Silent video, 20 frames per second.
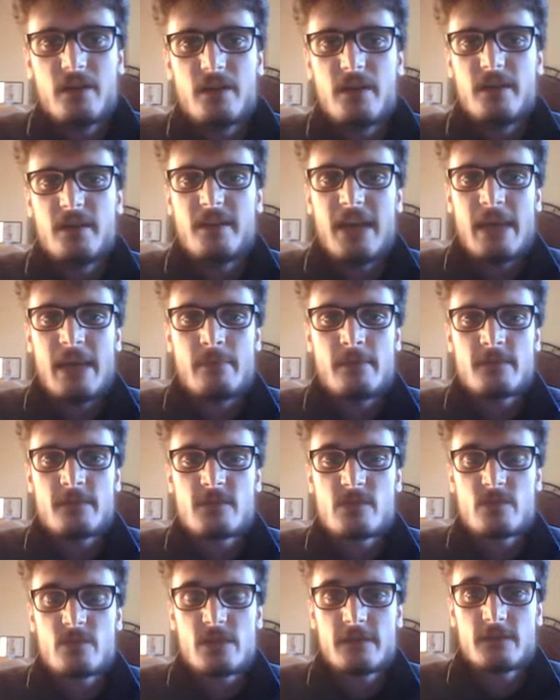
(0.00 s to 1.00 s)
The aim of
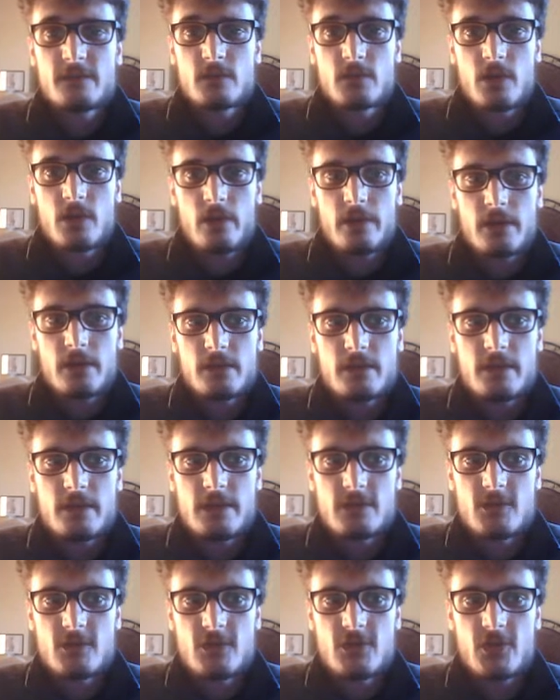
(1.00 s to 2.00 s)
this brief tutorial is
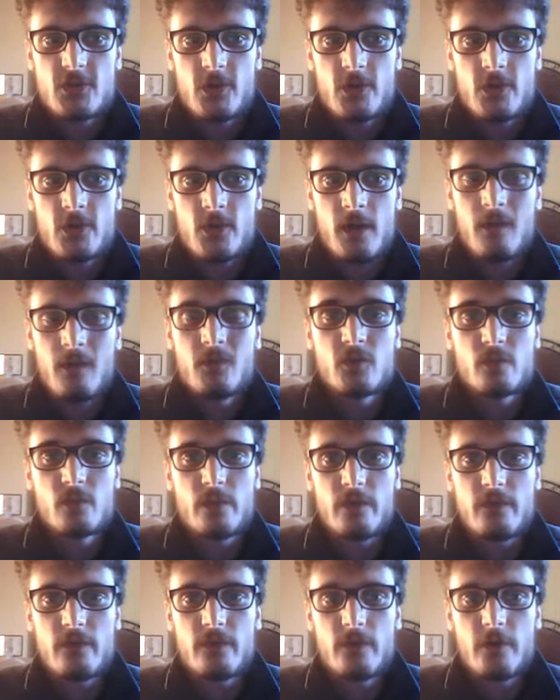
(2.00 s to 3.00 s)
to show you how to
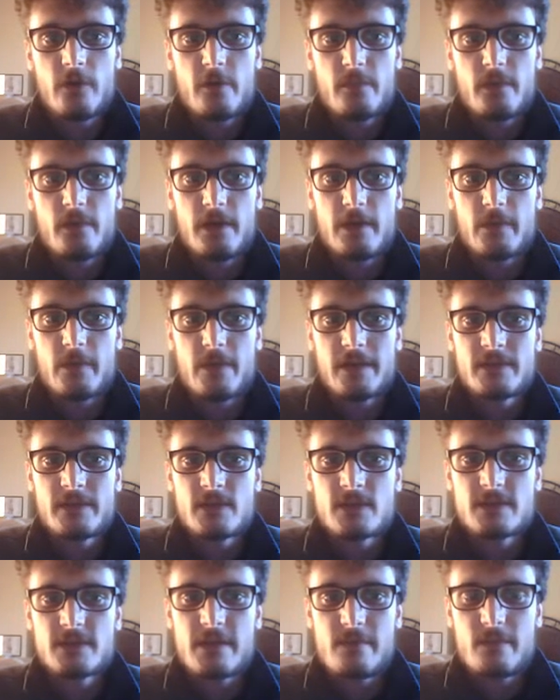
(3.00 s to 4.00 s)
perform a random
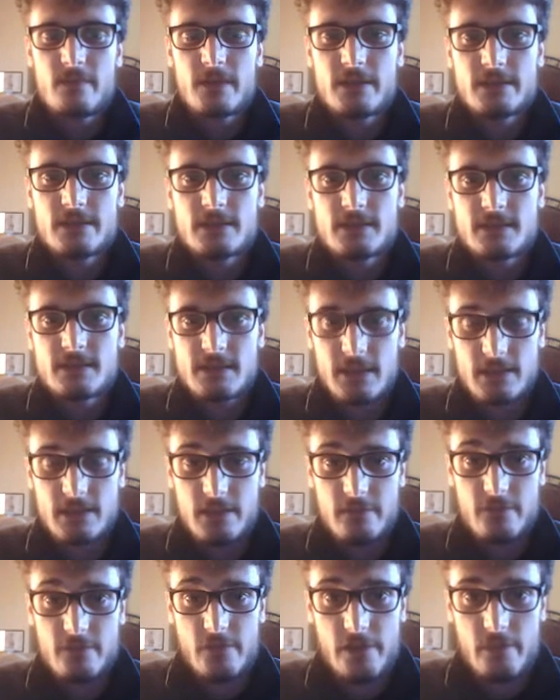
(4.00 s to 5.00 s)
sampling starting
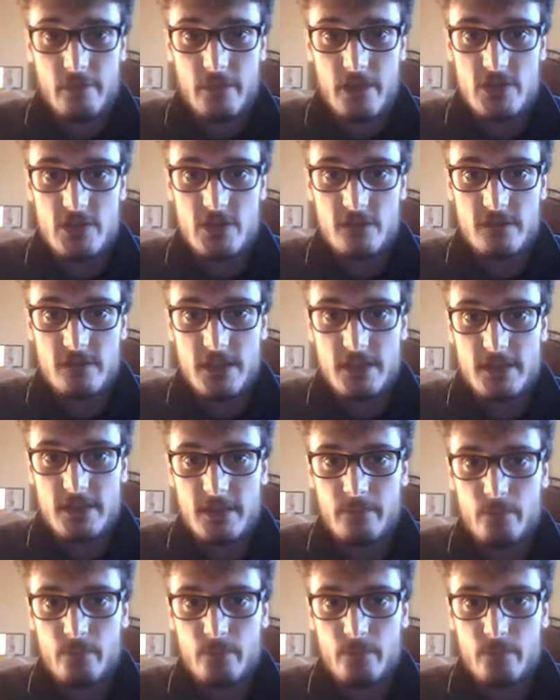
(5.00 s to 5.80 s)
from a bunch of data.